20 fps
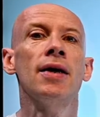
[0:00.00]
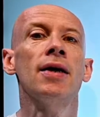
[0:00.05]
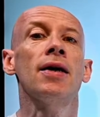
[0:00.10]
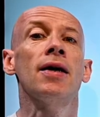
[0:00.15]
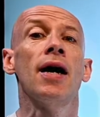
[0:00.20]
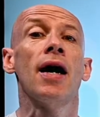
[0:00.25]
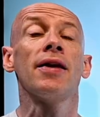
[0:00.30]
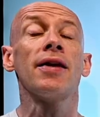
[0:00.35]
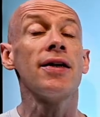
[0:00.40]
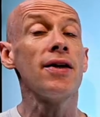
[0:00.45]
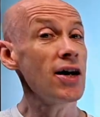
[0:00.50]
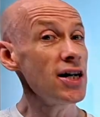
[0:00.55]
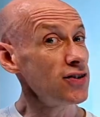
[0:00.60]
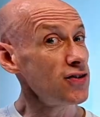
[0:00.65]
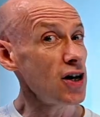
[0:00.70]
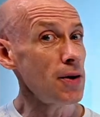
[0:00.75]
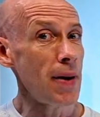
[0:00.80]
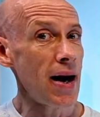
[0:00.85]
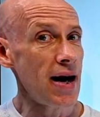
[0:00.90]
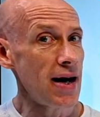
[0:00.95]
And the nice thing
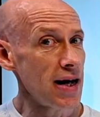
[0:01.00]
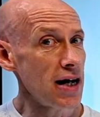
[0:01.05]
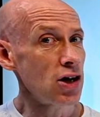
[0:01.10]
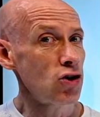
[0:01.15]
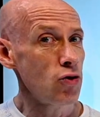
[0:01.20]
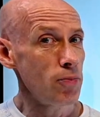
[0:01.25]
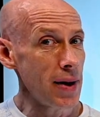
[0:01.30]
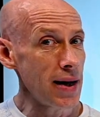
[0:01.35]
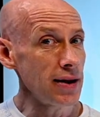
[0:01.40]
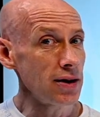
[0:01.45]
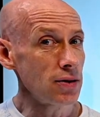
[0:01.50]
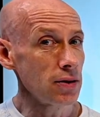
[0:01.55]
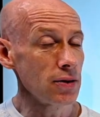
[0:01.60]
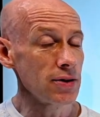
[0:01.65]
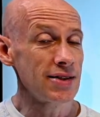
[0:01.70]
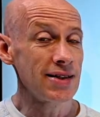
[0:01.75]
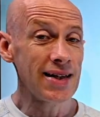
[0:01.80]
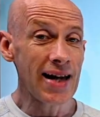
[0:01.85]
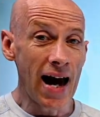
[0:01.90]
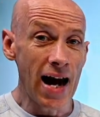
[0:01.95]
about incrementals
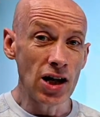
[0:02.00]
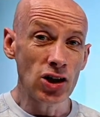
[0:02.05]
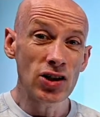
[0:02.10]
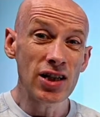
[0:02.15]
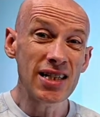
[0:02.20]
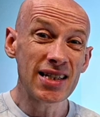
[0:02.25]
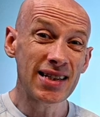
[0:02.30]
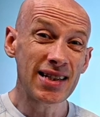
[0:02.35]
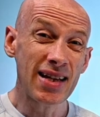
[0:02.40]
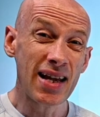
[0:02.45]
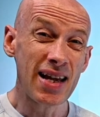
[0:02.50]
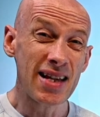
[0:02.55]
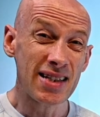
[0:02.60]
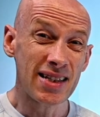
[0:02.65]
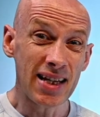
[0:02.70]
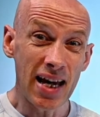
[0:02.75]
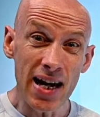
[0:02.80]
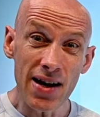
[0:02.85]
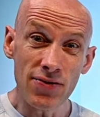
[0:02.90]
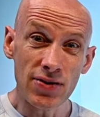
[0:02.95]
is it actually
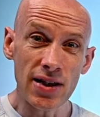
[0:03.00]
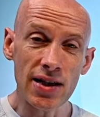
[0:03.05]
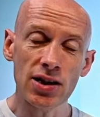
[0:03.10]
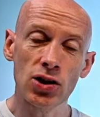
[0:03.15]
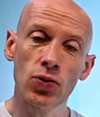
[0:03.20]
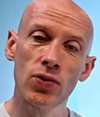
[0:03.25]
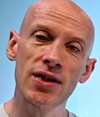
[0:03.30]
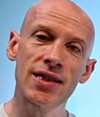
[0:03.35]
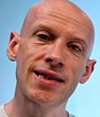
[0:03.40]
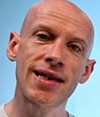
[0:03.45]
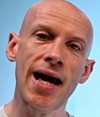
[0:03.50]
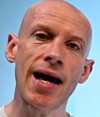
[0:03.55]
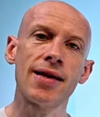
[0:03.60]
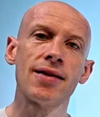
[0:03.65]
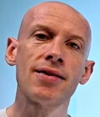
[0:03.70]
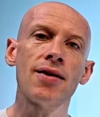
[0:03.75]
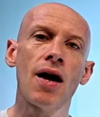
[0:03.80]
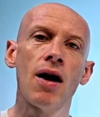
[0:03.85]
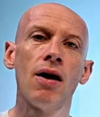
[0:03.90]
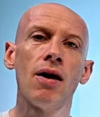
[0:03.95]
saves it to a standard
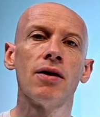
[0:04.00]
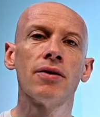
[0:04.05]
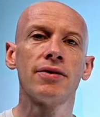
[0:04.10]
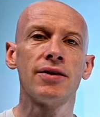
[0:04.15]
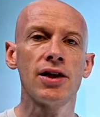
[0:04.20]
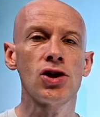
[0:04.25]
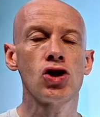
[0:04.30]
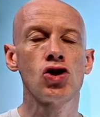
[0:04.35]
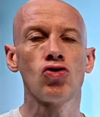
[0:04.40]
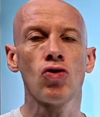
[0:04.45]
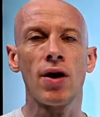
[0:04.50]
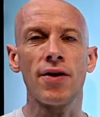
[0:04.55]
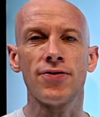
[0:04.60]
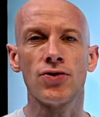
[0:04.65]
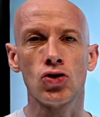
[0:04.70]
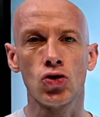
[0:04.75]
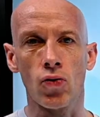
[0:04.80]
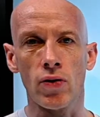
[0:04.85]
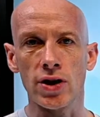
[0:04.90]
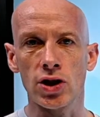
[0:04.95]
hard disk drive
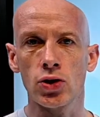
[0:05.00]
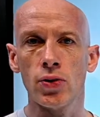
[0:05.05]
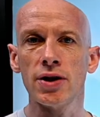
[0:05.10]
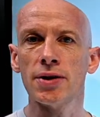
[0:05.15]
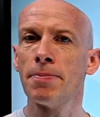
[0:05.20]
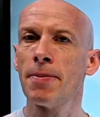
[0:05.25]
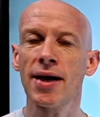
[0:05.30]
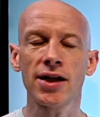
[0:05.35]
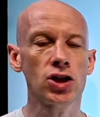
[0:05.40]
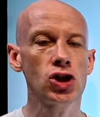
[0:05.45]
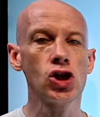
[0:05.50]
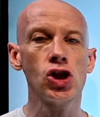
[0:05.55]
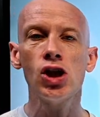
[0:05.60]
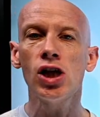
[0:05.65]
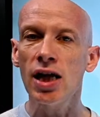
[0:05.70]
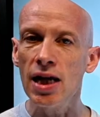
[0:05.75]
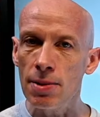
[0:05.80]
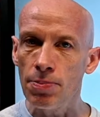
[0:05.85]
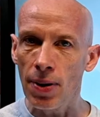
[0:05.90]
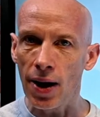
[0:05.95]
storage, so it's much
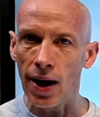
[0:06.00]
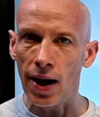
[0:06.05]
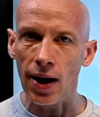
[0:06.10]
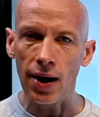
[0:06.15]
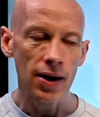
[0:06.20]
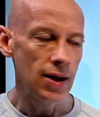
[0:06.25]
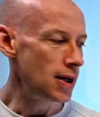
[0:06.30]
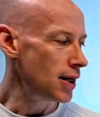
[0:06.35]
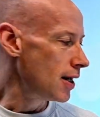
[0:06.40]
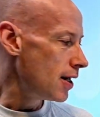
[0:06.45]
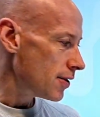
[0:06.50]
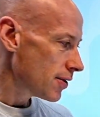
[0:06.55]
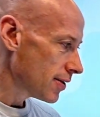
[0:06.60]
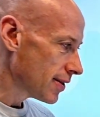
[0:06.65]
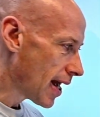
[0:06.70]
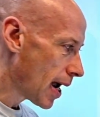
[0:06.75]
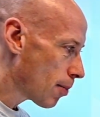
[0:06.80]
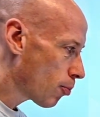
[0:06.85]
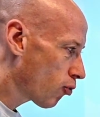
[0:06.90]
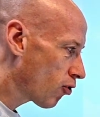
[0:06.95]
cheaper than
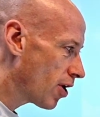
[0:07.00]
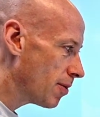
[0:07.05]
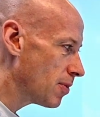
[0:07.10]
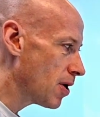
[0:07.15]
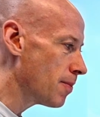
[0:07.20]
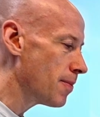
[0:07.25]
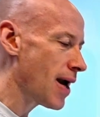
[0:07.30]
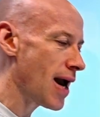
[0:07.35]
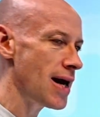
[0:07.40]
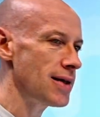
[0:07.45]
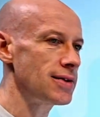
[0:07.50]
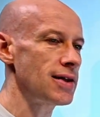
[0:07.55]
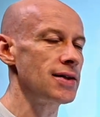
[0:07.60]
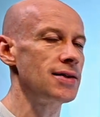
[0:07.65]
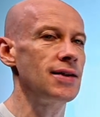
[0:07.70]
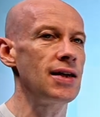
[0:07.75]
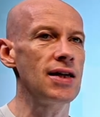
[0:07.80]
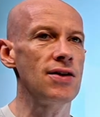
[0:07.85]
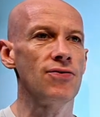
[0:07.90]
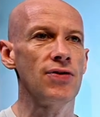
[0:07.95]
that premium
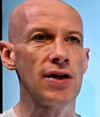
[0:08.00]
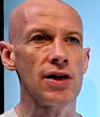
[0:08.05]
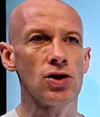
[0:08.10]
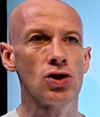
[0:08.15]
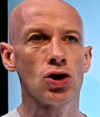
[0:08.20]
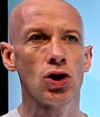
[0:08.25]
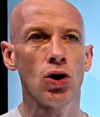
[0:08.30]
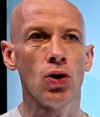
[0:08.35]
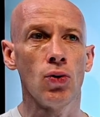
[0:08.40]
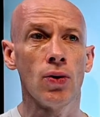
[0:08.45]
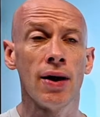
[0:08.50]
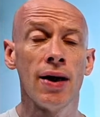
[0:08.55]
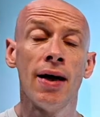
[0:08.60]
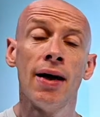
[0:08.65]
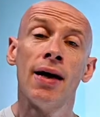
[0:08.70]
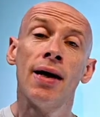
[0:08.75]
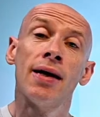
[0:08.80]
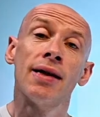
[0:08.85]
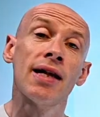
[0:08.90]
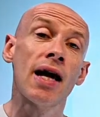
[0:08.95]
SSD V2.
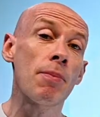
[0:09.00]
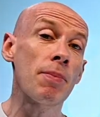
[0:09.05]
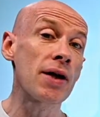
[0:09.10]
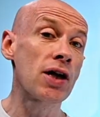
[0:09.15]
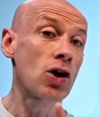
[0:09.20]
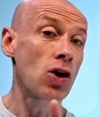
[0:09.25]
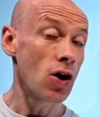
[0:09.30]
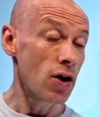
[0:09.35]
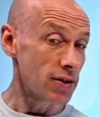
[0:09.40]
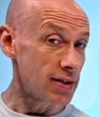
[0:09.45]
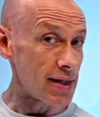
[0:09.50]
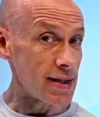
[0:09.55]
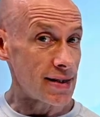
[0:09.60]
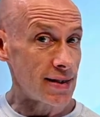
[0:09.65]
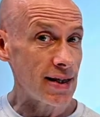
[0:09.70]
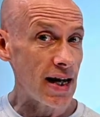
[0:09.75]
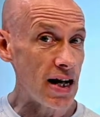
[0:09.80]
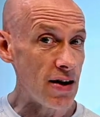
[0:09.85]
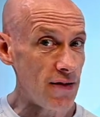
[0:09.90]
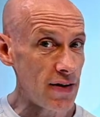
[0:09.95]
Now, because it's
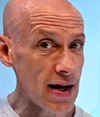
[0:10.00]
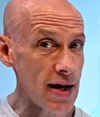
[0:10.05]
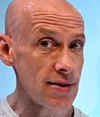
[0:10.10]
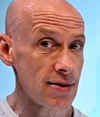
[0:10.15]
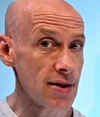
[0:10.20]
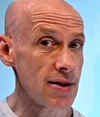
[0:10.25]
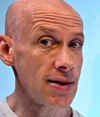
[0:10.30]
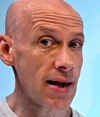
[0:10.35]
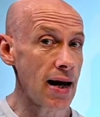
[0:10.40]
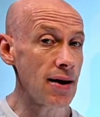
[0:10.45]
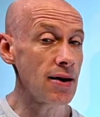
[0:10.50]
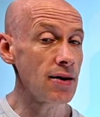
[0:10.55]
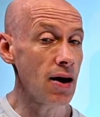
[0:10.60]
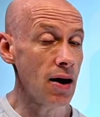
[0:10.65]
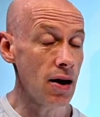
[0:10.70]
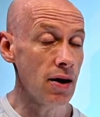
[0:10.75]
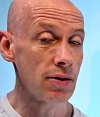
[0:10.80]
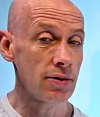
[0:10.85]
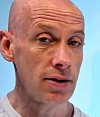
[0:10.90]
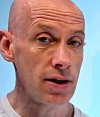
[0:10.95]
saving it to standard
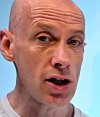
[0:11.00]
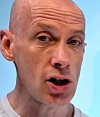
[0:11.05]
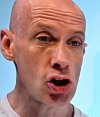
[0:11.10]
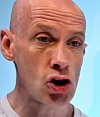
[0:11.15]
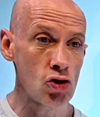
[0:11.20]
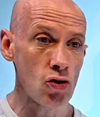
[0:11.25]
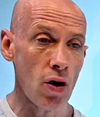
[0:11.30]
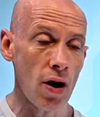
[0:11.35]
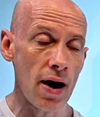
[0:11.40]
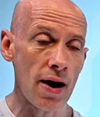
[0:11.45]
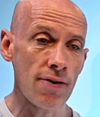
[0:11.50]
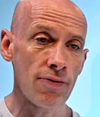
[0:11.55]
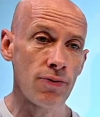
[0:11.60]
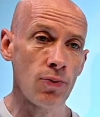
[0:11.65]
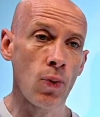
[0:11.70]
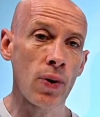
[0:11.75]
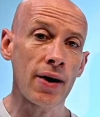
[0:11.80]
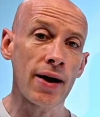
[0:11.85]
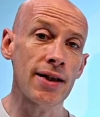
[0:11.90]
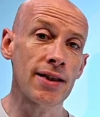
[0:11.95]
hard disk drive,
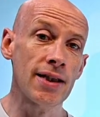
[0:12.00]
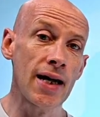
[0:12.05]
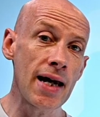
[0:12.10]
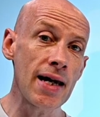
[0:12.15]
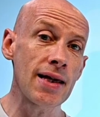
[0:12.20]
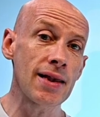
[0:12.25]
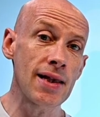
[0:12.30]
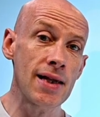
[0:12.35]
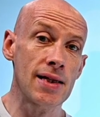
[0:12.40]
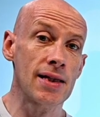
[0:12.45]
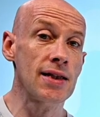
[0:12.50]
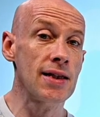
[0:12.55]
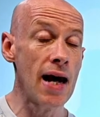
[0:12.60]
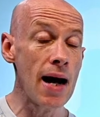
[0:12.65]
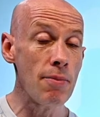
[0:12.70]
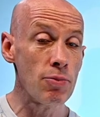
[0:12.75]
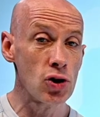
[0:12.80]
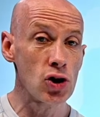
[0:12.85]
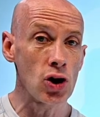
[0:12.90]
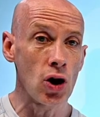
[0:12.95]
when I take this
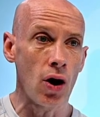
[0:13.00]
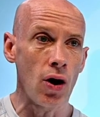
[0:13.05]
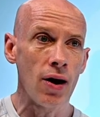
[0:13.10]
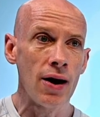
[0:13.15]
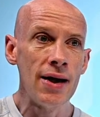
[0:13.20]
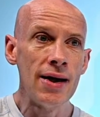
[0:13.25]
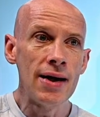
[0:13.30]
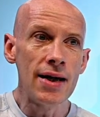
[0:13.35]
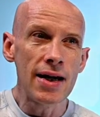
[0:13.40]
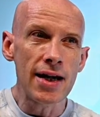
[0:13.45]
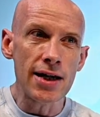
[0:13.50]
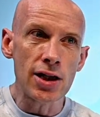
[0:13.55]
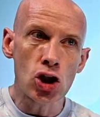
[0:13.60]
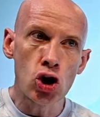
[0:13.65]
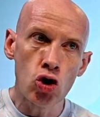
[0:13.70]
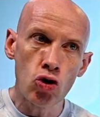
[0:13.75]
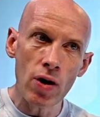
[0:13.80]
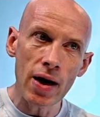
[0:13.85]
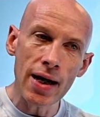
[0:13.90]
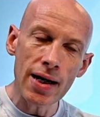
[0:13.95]
snapshot, it
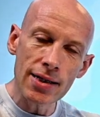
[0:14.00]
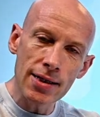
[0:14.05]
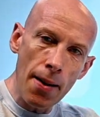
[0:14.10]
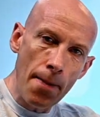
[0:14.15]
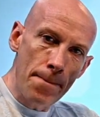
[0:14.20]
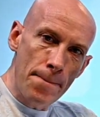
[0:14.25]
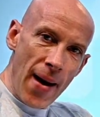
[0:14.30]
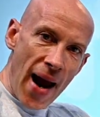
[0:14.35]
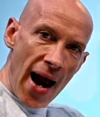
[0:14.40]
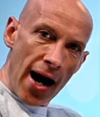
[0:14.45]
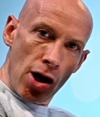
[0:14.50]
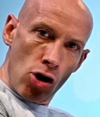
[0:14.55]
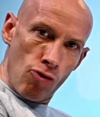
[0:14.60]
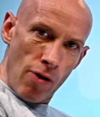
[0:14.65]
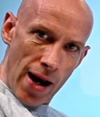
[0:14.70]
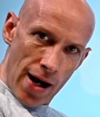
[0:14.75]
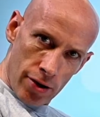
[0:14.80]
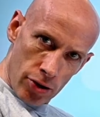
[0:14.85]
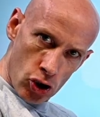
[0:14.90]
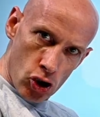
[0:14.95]
triggers a
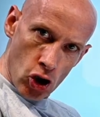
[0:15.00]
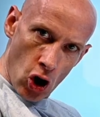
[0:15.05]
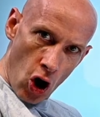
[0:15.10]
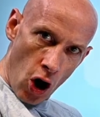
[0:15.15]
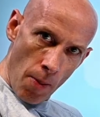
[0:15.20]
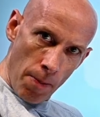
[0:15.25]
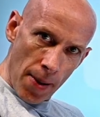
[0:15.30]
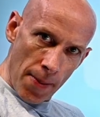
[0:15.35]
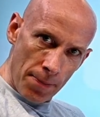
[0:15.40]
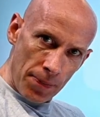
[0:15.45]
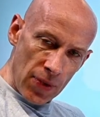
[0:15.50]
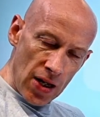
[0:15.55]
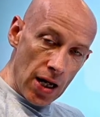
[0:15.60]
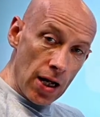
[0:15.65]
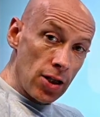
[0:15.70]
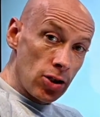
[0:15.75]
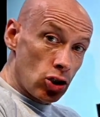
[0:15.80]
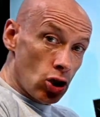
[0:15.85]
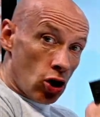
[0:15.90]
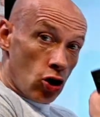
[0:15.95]
background job
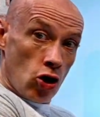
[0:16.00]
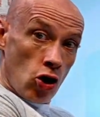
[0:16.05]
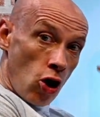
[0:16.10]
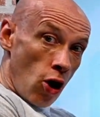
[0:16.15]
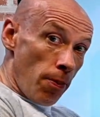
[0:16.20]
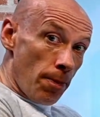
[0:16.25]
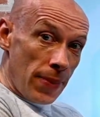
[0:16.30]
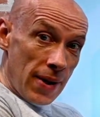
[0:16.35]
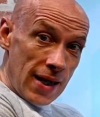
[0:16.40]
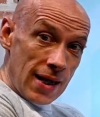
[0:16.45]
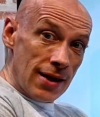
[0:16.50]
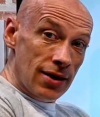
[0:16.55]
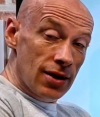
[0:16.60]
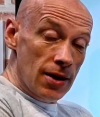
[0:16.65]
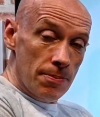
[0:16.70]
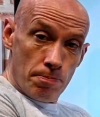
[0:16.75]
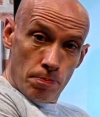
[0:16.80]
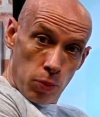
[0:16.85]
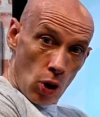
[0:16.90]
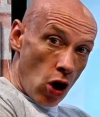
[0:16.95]
to copy the
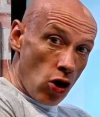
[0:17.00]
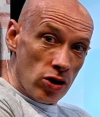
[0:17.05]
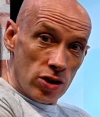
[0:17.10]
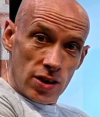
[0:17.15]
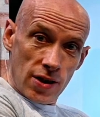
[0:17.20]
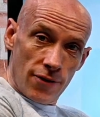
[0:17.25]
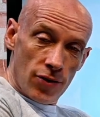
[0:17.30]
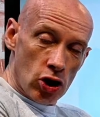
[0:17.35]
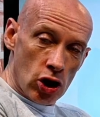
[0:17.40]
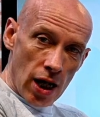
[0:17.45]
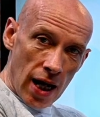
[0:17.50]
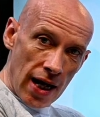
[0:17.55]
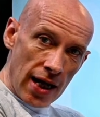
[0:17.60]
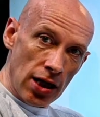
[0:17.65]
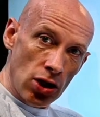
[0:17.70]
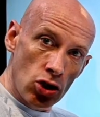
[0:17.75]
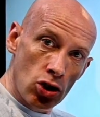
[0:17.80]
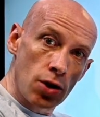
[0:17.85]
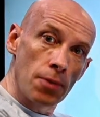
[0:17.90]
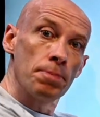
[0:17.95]
blocks that have
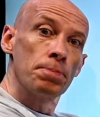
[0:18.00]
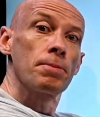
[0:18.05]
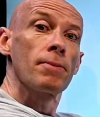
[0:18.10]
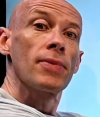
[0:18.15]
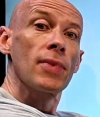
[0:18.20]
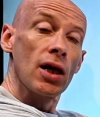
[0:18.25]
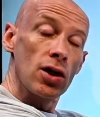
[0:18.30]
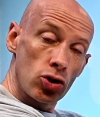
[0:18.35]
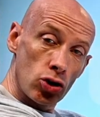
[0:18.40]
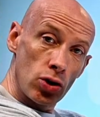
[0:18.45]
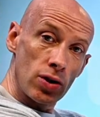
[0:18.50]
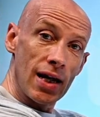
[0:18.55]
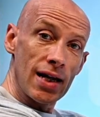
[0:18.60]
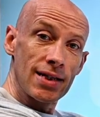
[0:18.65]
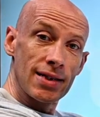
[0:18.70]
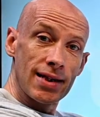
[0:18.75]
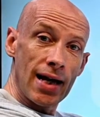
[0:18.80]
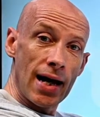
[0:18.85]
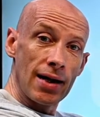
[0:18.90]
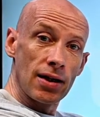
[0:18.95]
changed to that
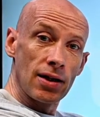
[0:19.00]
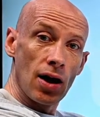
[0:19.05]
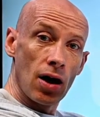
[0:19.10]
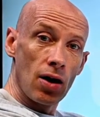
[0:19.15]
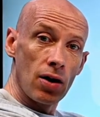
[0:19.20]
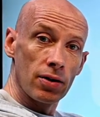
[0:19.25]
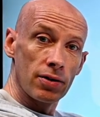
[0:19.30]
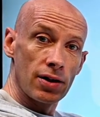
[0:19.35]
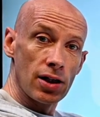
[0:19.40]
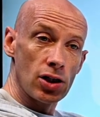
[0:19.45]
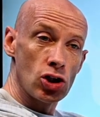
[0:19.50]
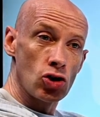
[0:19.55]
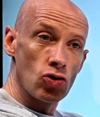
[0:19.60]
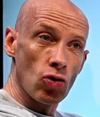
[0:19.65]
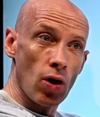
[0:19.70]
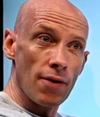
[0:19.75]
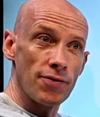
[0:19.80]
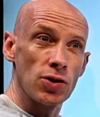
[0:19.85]
standard hard disk drive.